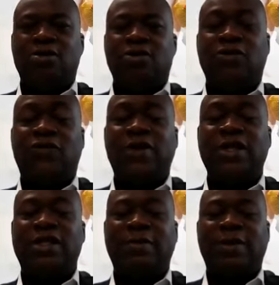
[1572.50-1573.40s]
So John
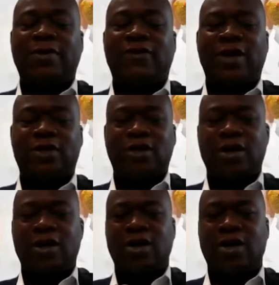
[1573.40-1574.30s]
Vance is the
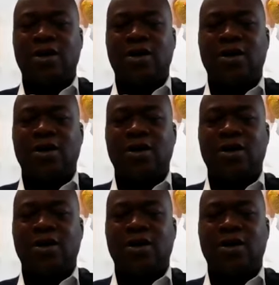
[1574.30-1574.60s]
manufacturer.